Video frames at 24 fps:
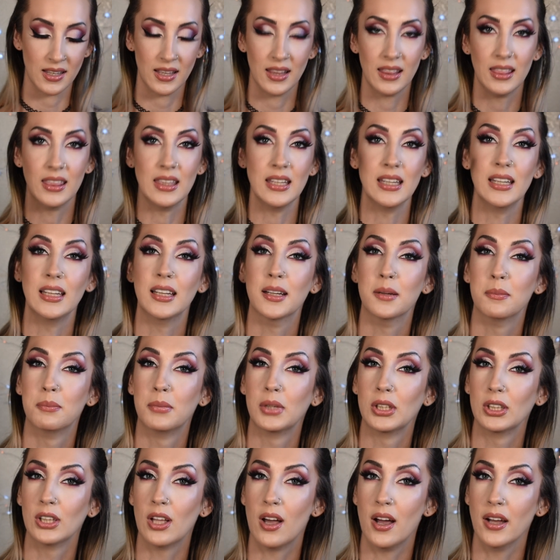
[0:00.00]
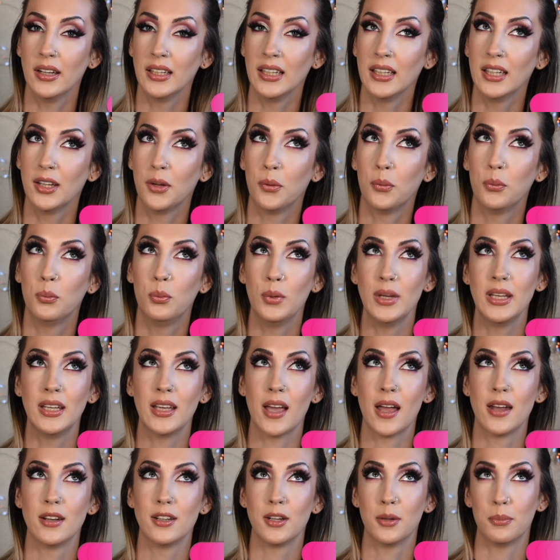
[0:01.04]
the Milani
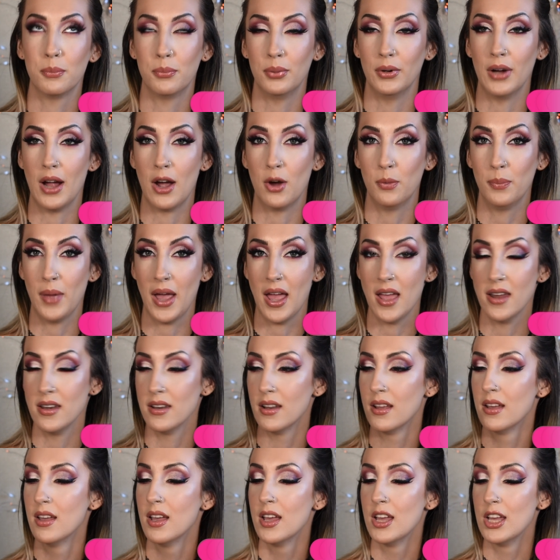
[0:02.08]
Weekend Brow Pen.